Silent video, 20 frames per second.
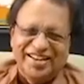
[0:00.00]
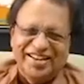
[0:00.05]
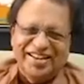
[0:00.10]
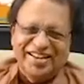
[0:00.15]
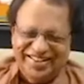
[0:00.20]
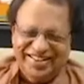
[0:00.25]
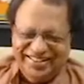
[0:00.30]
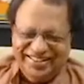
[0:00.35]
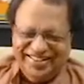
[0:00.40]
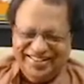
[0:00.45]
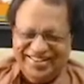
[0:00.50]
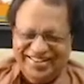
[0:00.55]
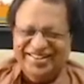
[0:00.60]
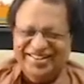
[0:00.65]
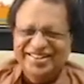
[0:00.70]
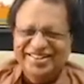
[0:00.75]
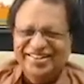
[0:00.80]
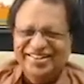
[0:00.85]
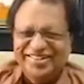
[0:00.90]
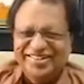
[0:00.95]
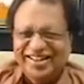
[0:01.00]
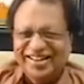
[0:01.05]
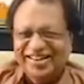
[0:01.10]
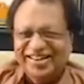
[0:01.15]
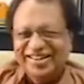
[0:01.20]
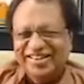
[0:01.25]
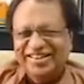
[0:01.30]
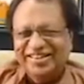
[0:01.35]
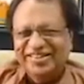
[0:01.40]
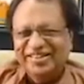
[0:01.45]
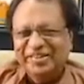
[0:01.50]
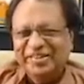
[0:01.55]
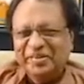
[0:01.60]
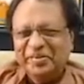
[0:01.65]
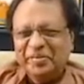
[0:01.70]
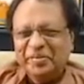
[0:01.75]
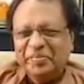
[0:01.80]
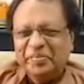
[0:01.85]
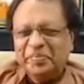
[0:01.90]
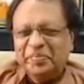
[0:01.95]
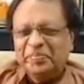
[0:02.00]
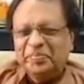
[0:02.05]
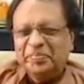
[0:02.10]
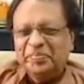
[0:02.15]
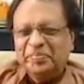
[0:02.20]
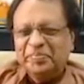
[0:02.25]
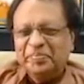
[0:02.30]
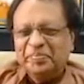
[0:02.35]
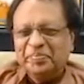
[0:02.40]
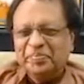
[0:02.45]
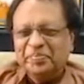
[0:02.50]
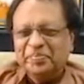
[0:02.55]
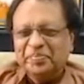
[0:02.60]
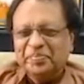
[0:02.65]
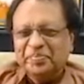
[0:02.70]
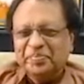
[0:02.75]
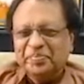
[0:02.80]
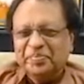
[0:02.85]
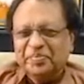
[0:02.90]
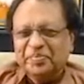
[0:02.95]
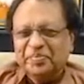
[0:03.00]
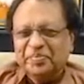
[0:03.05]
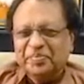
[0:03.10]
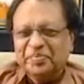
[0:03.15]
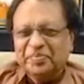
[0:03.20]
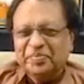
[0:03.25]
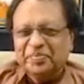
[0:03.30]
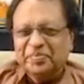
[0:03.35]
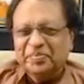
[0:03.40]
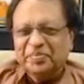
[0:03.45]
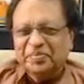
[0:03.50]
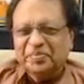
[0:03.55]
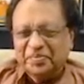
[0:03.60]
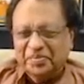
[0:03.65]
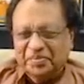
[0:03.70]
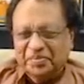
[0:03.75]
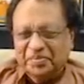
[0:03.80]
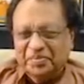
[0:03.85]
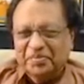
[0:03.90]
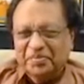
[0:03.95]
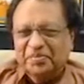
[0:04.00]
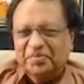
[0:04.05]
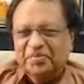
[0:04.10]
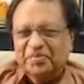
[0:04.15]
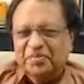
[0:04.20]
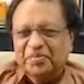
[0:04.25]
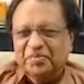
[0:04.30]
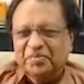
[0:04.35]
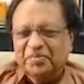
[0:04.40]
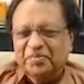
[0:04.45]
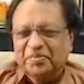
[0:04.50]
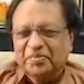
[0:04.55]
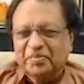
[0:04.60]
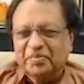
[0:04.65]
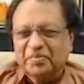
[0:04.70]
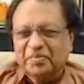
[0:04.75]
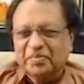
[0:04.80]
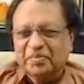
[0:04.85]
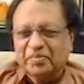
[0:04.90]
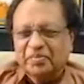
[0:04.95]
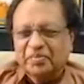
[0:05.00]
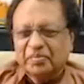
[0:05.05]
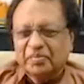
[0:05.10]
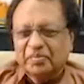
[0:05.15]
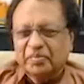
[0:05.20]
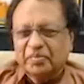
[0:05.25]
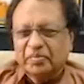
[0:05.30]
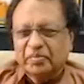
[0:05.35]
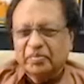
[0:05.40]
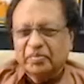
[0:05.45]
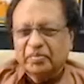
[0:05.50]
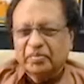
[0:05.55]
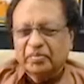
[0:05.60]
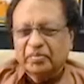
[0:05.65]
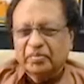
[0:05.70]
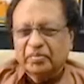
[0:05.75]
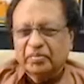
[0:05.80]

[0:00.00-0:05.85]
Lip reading: [no speech]